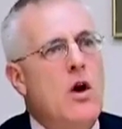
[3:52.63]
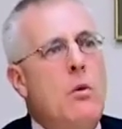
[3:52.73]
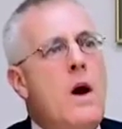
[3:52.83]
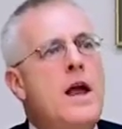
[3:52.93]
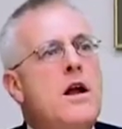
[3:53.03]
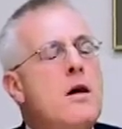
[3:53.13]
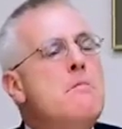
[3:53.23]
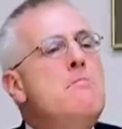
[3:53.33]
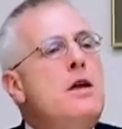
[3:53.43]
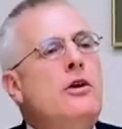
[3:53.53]
when
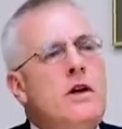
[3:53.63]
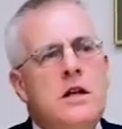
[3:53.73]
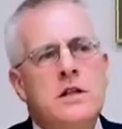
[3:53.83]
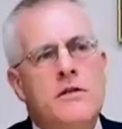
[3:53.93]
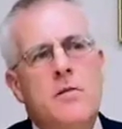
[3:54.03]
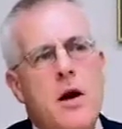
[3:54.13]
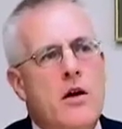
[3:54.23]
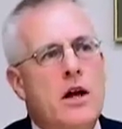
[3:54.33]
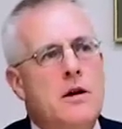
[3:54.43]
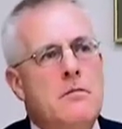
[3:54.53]
millions of
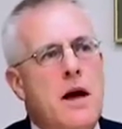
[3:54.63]
American